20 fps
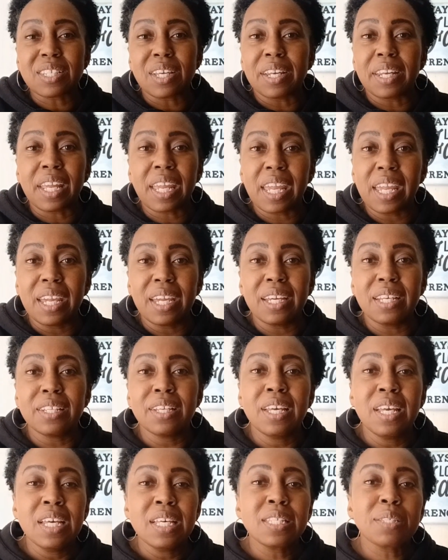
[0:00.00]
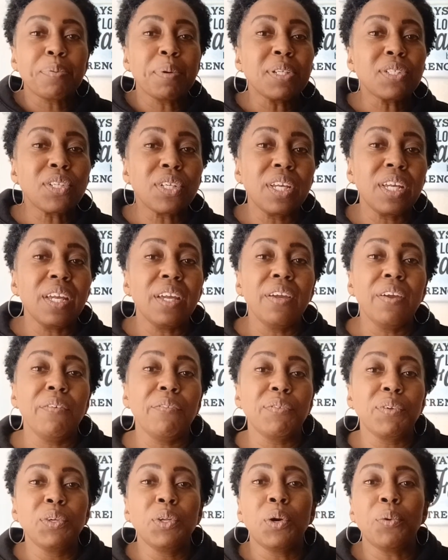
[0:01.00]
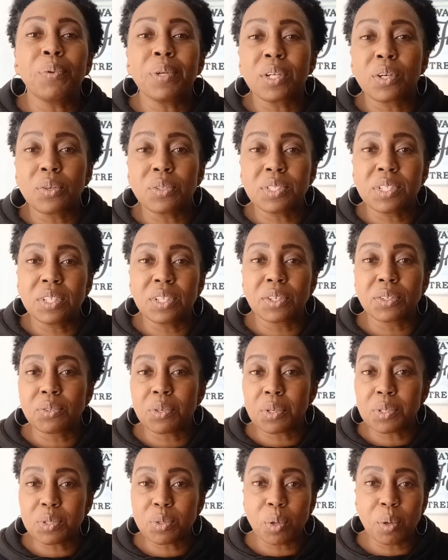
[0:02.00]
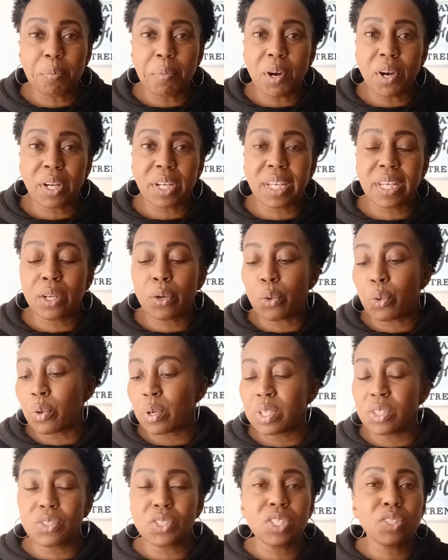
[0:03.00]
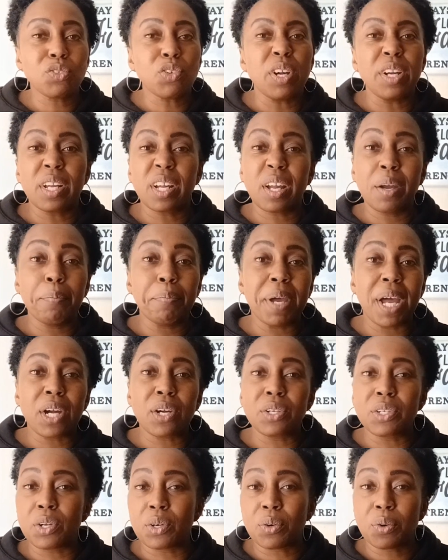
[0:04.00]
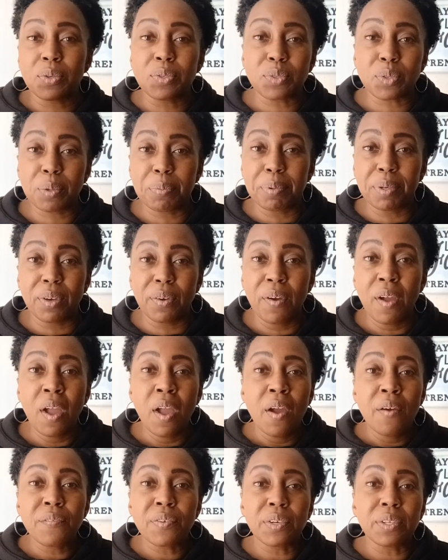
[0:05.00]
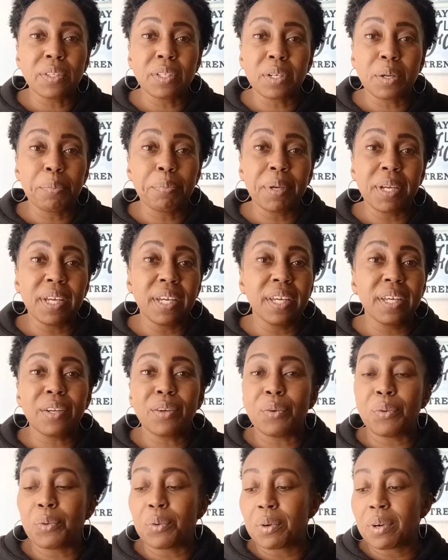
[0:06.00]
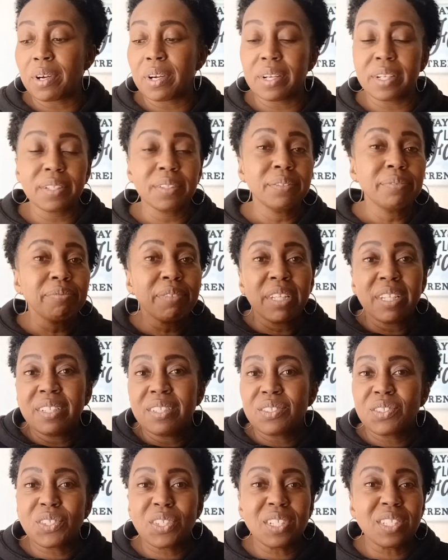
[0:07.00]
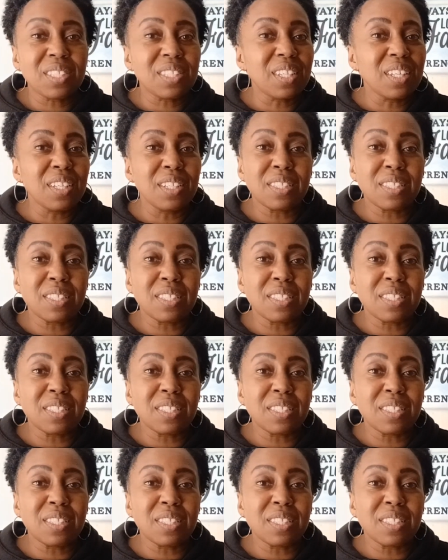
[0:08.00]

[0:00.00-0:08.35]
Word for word: on hand, especially if you don't want to go to the grocery market or you're just trying to cut back on your grocery bill for a little bit or just to